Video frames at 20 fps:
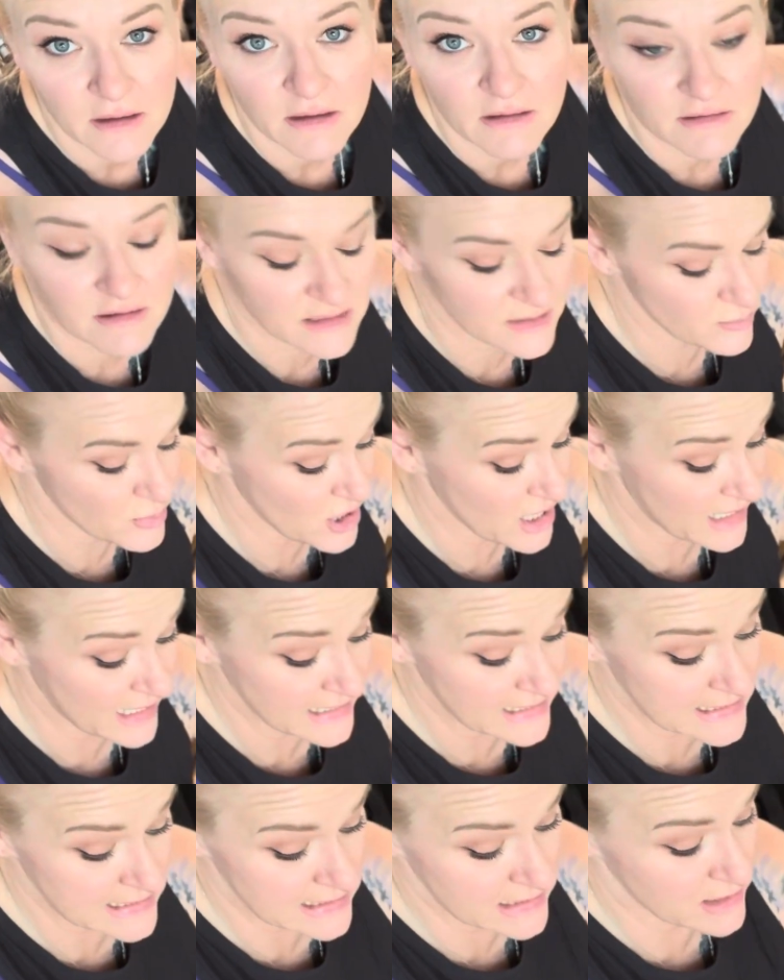this bread,
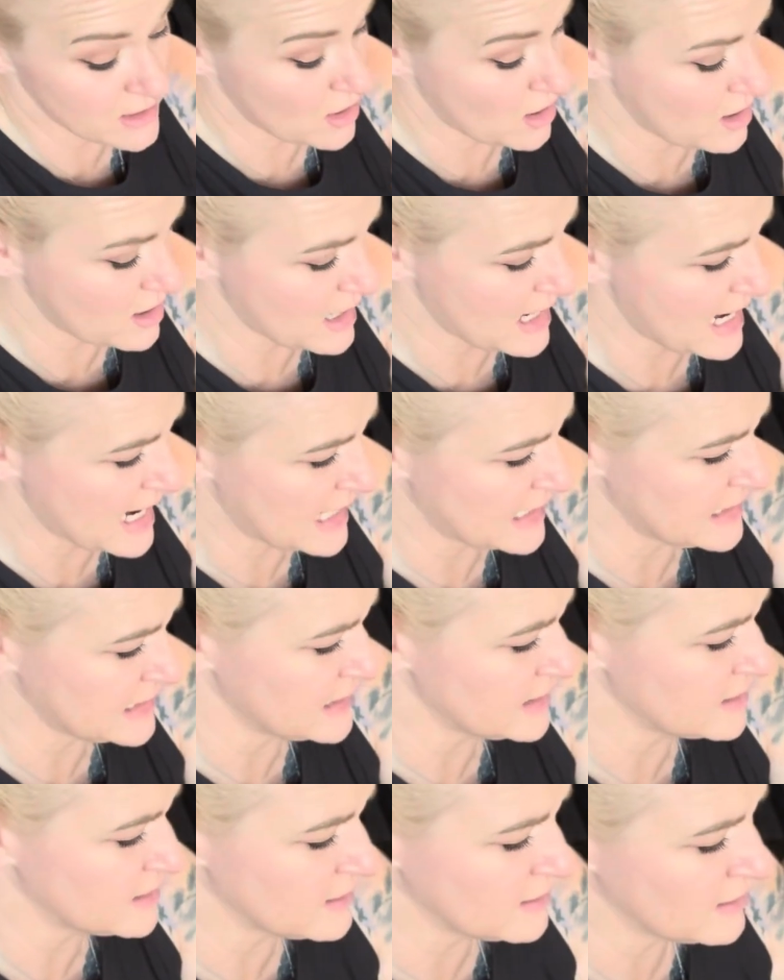I did not add
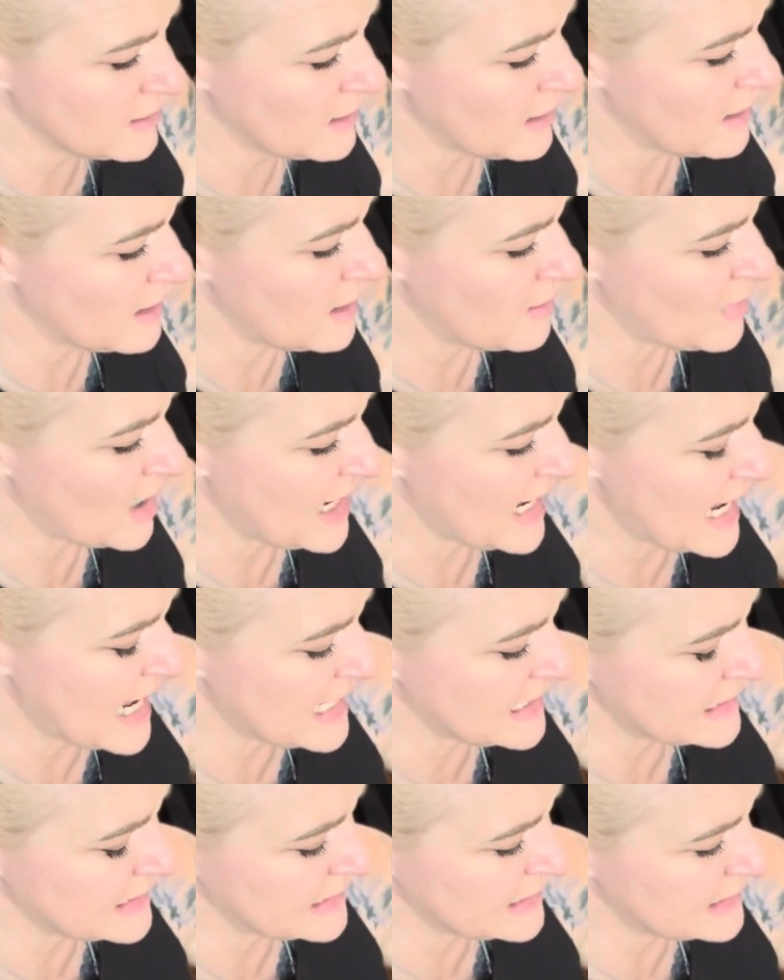it. I
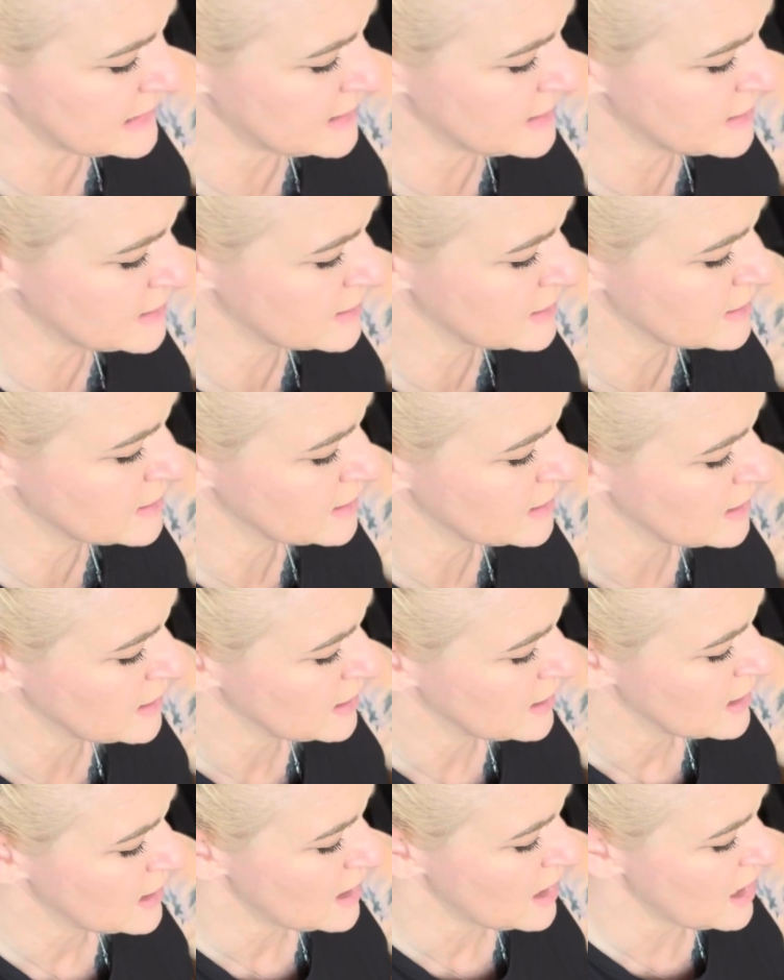added
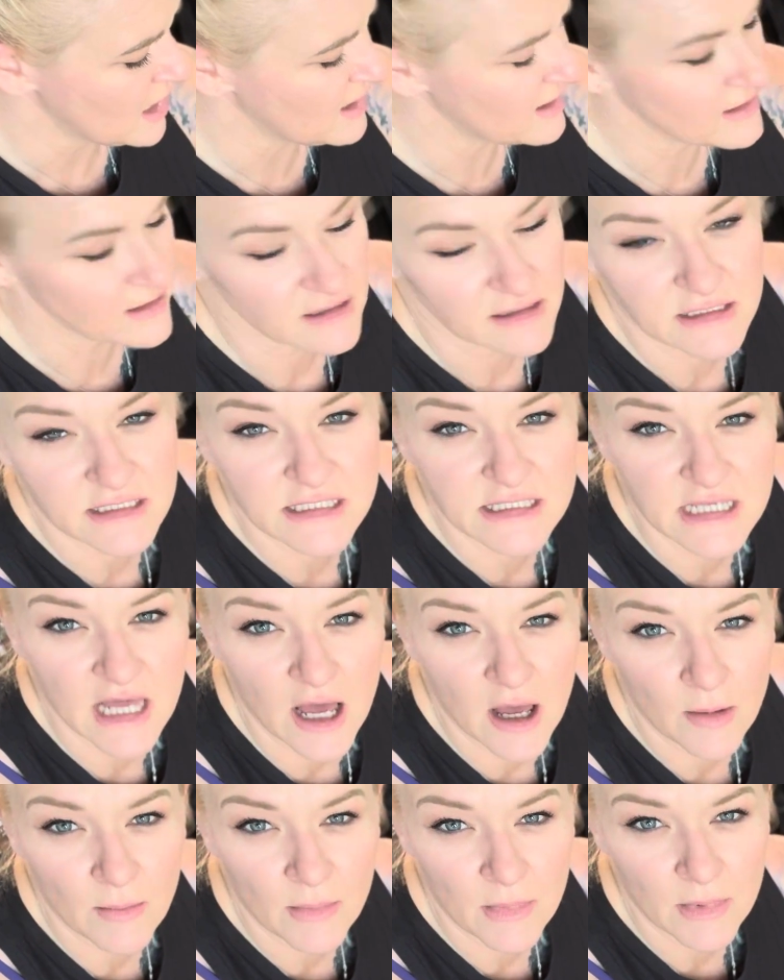
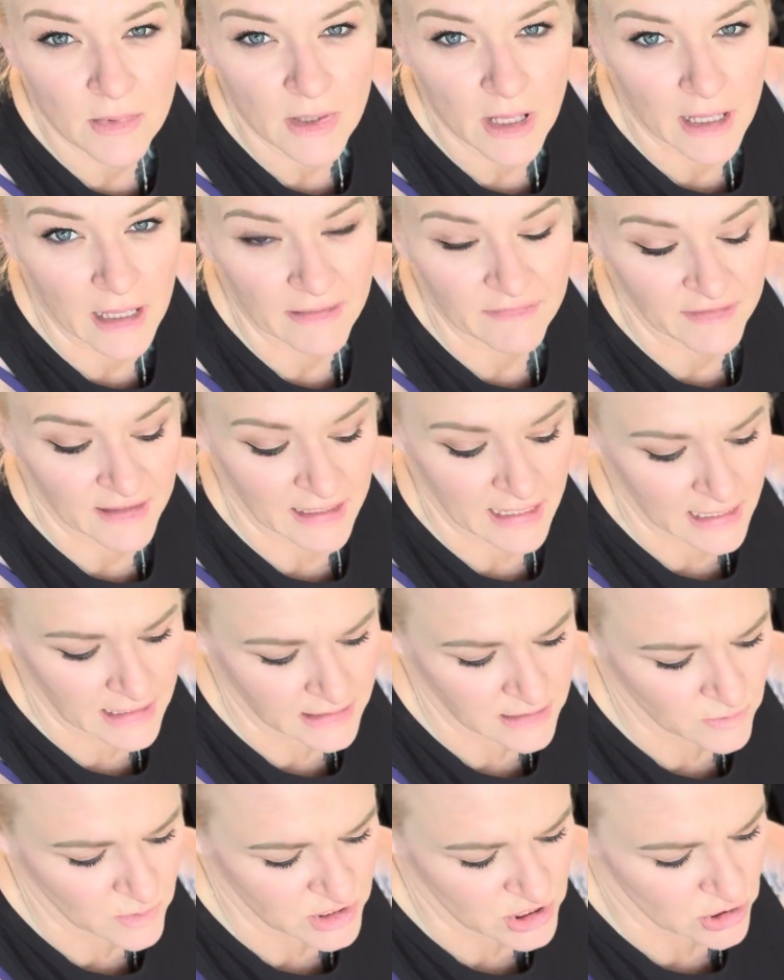some at the
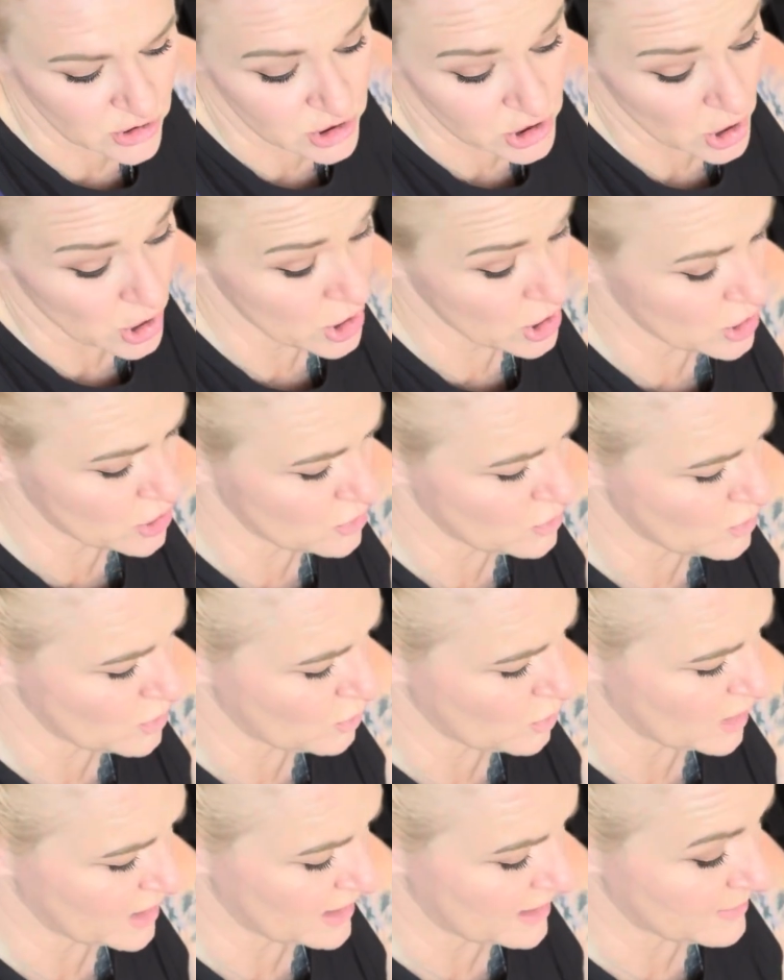end, which I'll show you
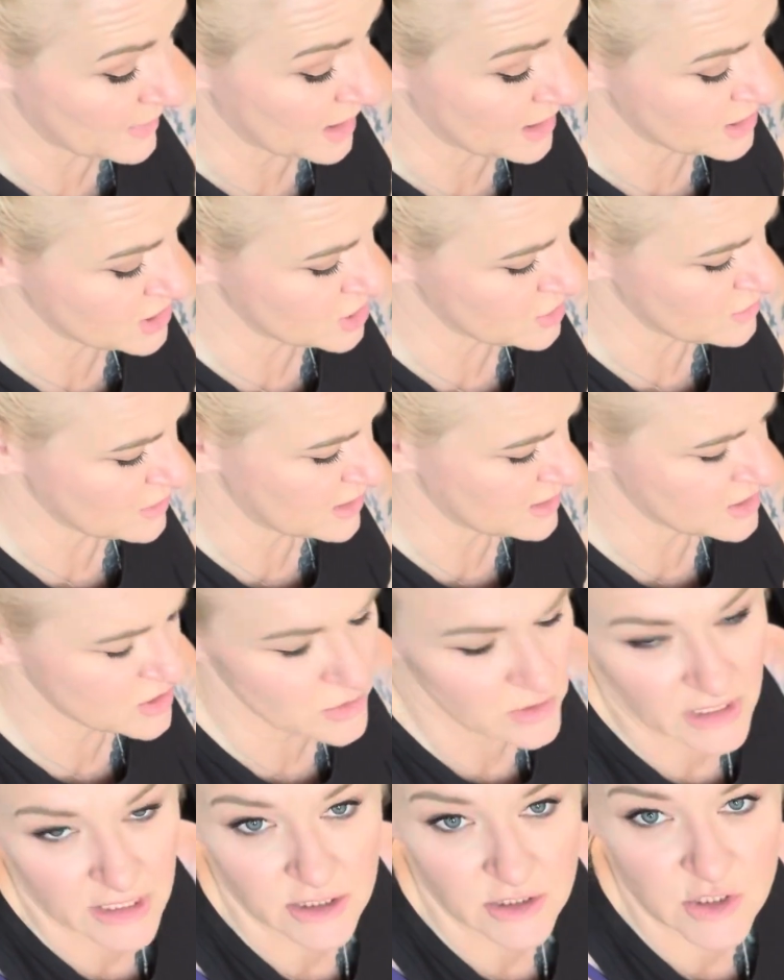what I'm gonna do. I'll do
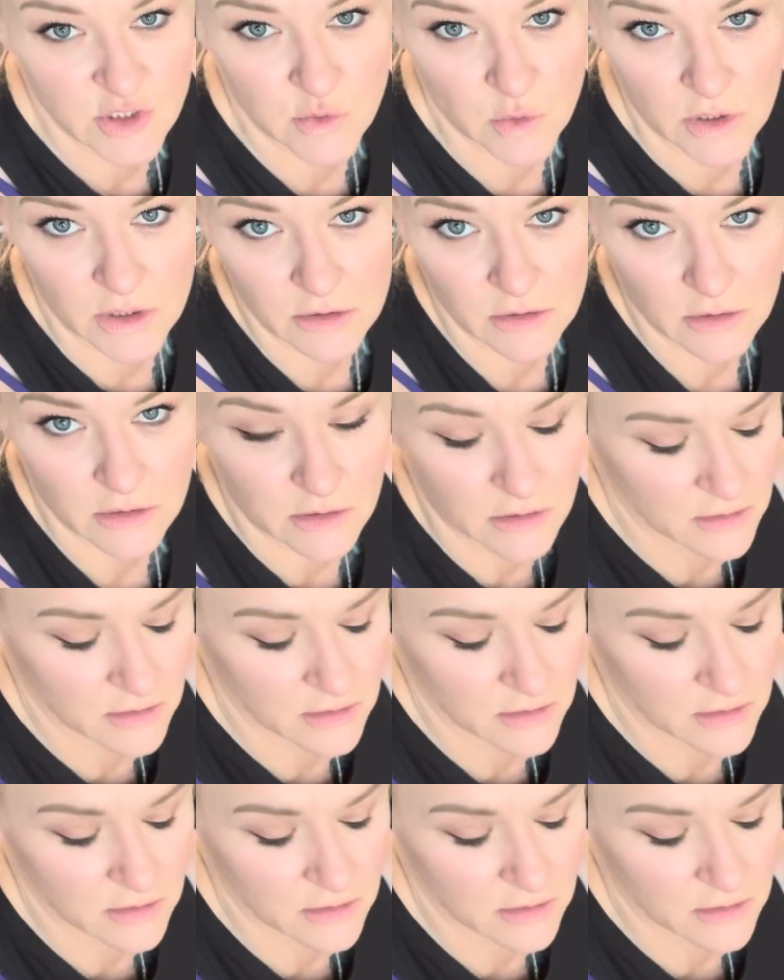like a swirl